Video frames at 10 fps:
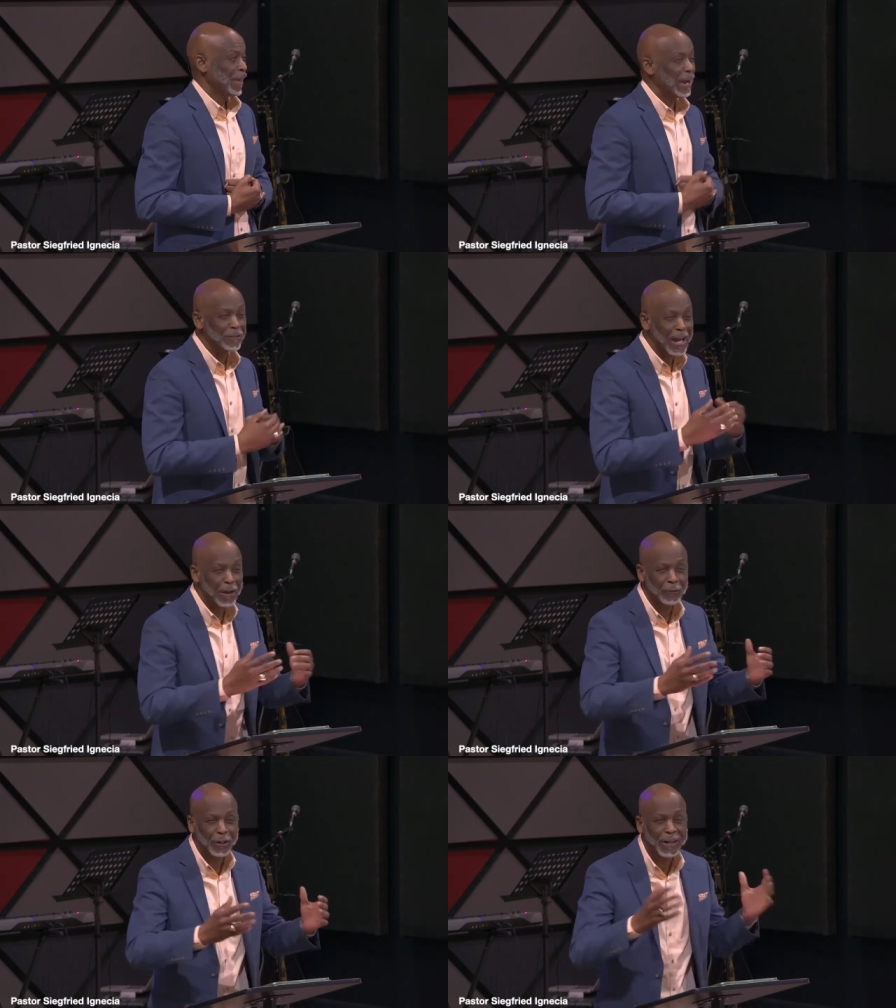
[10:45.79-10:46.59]
Have you
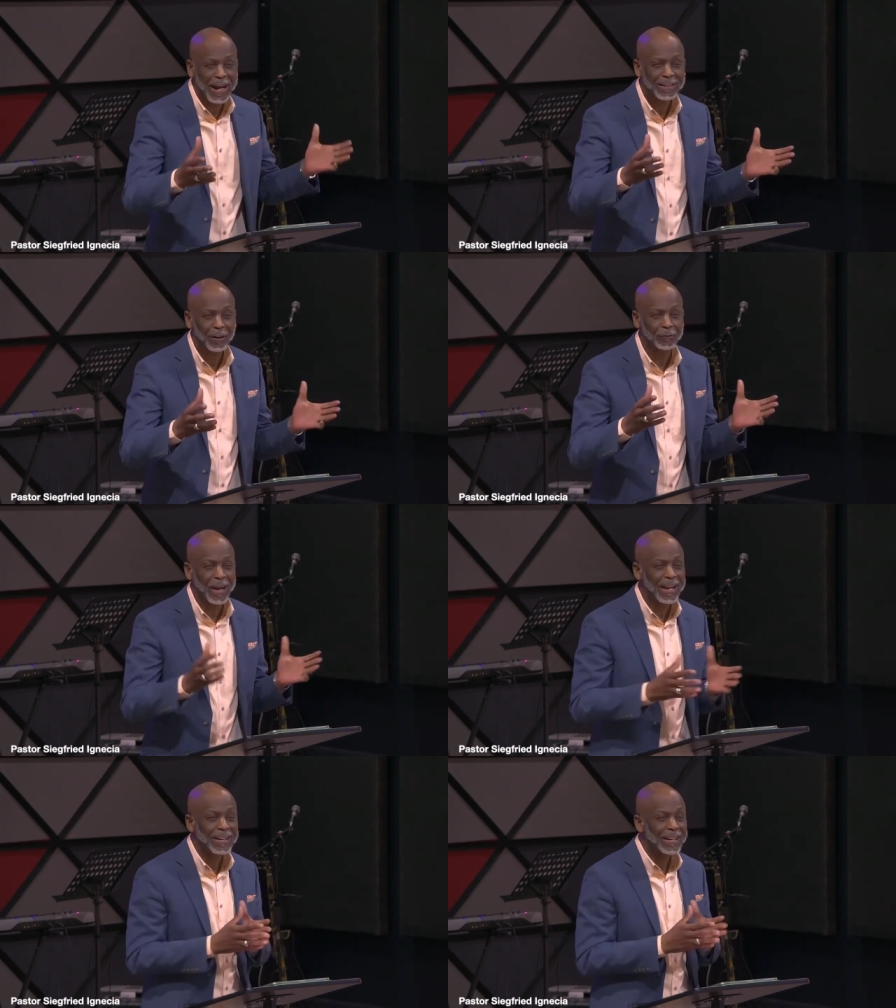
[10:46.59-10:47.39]
ever read of
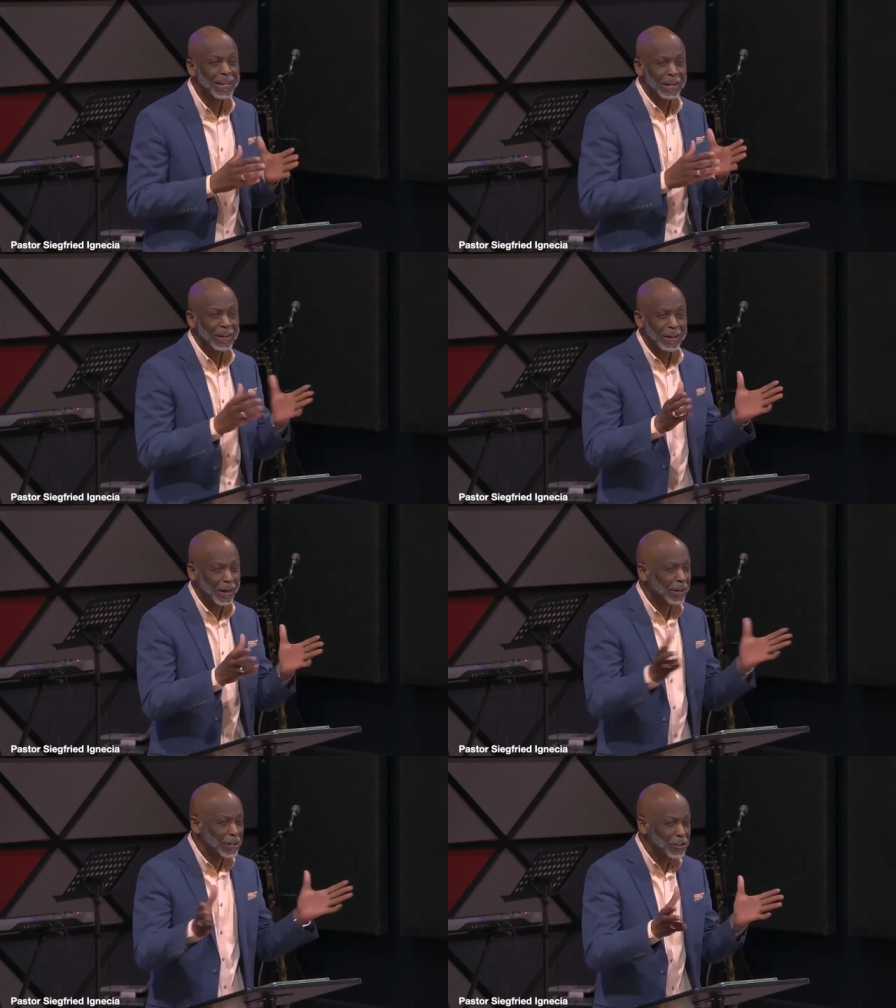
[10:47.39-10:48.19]
any
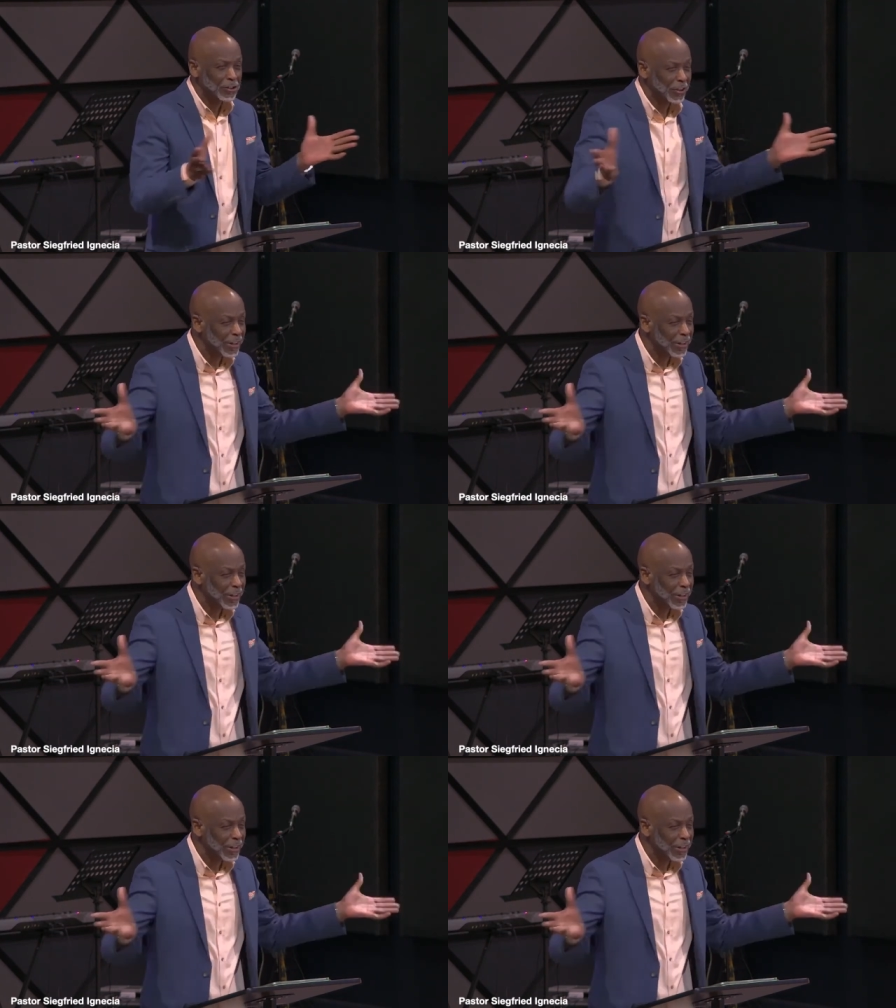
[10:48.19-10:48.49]
religious